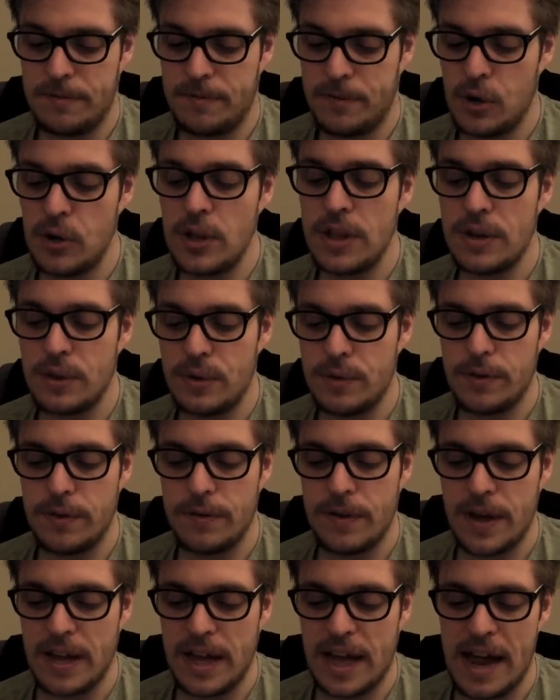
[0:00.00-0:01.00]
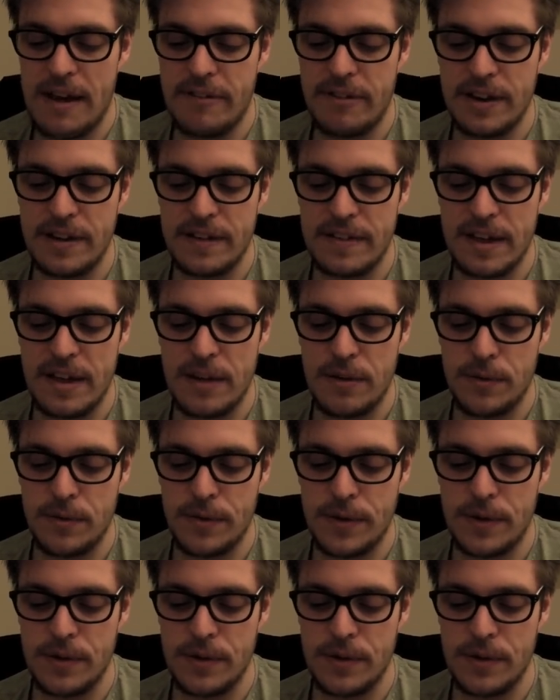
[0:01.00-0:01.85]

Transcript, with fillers: fall in love with her character over the